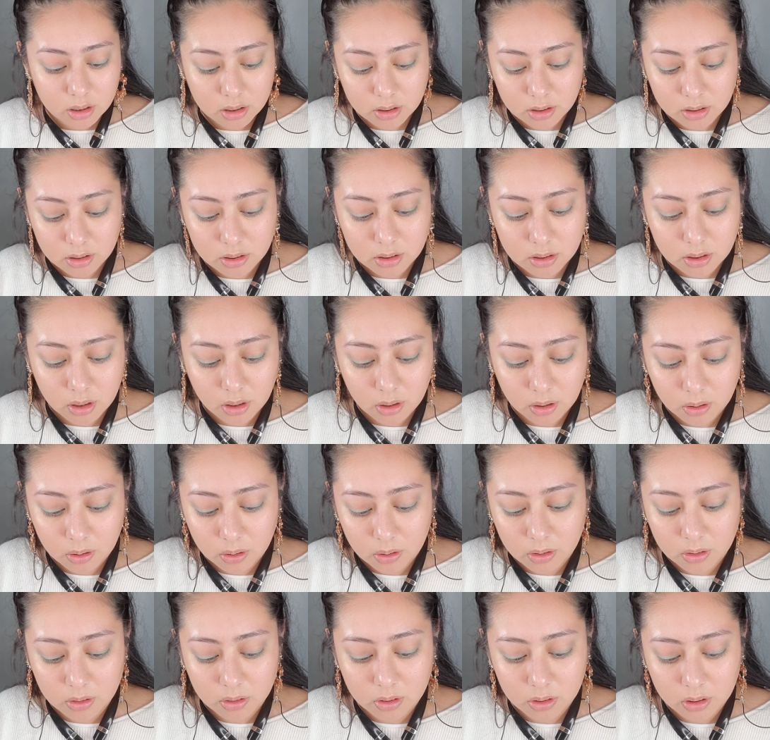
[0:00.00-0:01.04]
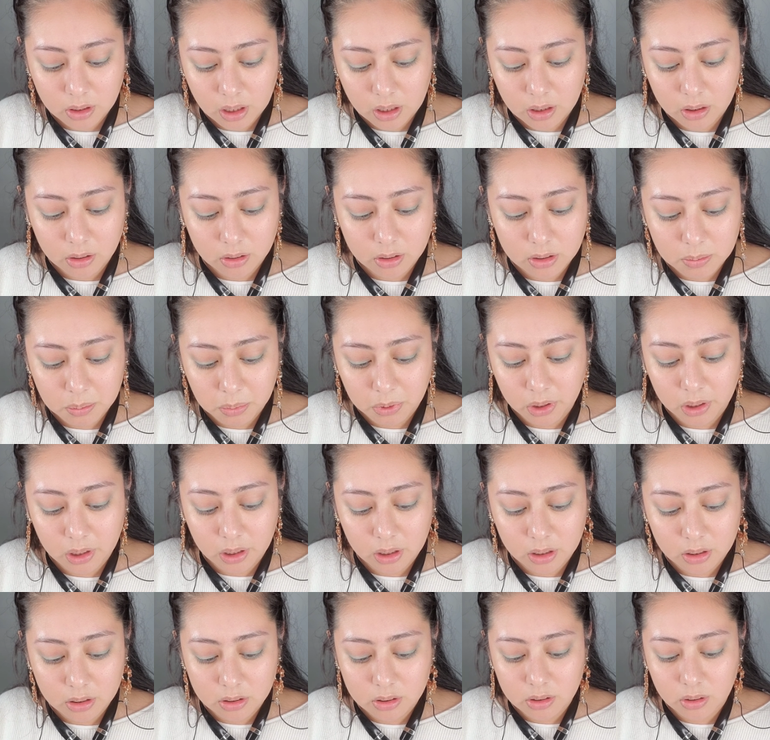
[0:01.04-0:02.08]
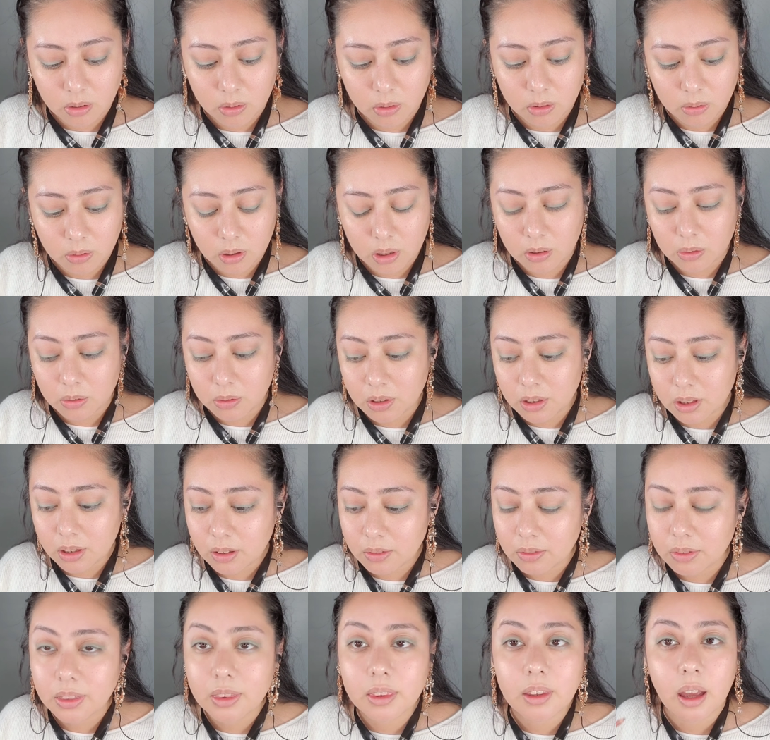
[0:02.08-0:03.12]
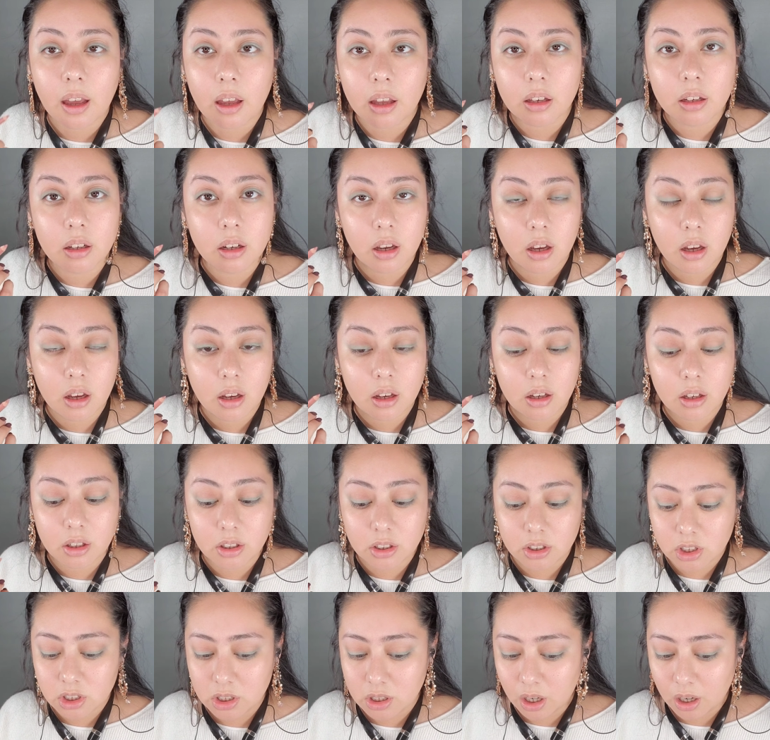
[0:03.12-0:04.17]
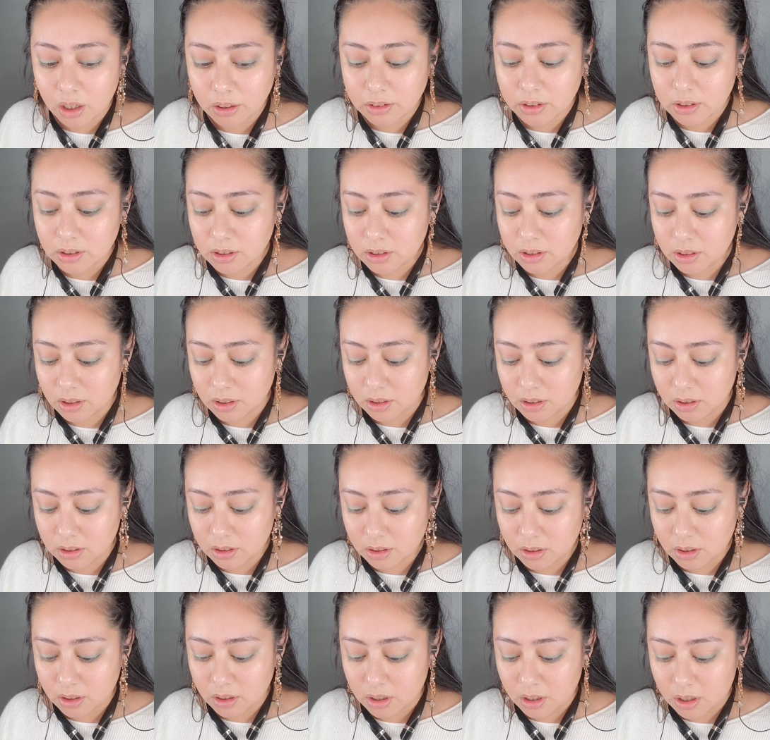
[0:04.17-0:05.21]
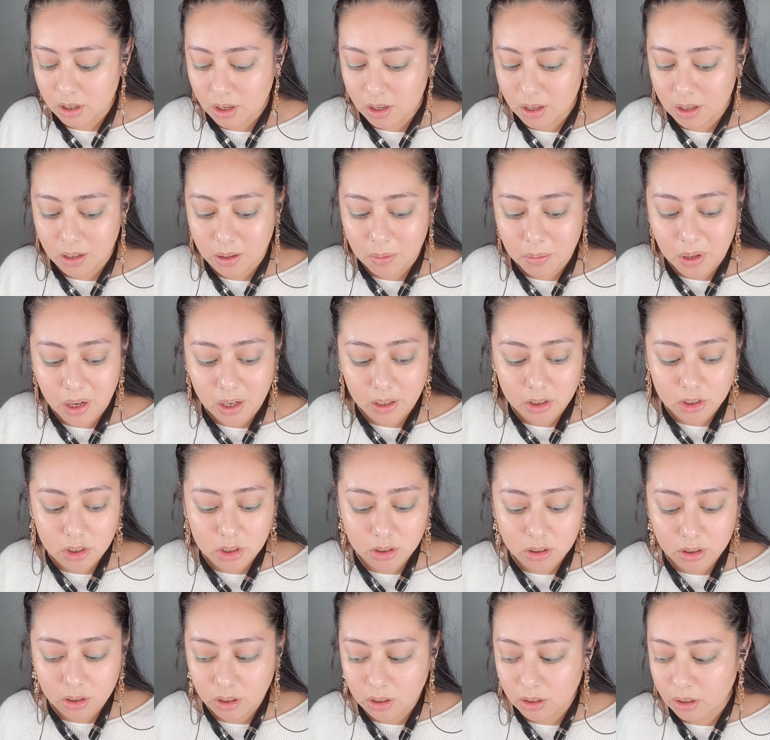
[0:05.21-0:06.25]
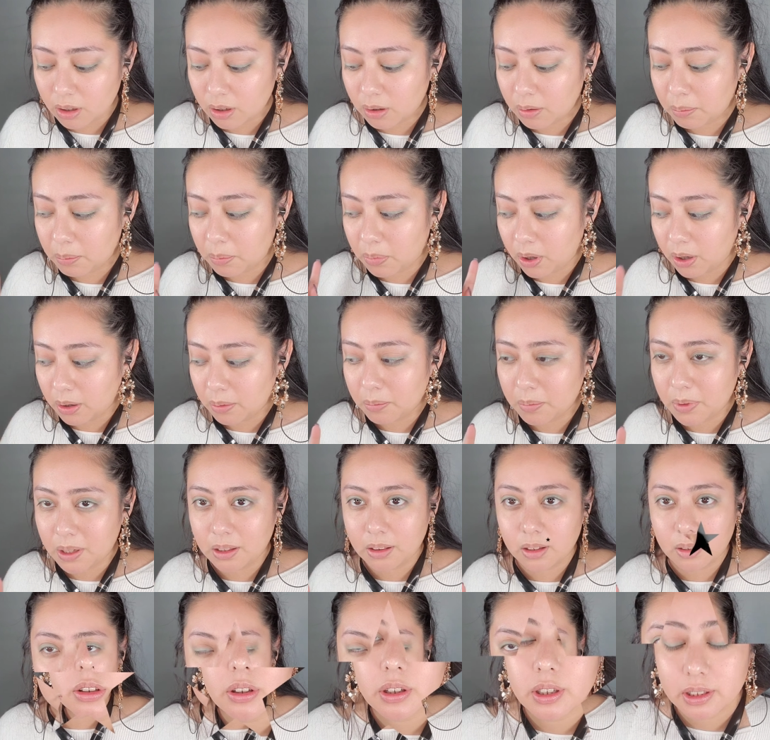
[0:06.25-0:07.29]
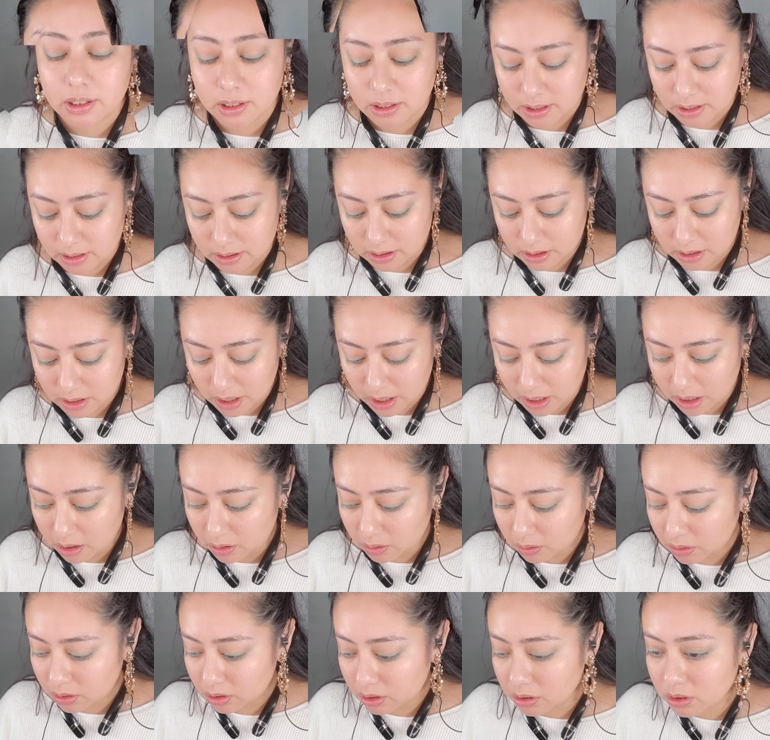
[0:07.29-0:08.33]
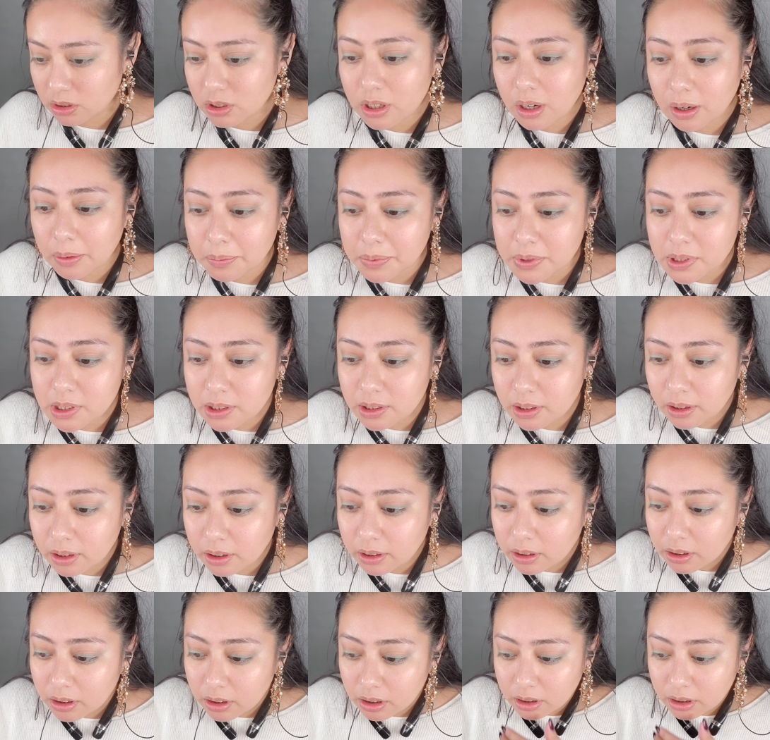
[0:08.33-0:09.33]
So that looks pretty. So why don't we give that a shot? I'm actually gonna prep my lips with that, with the chapstick.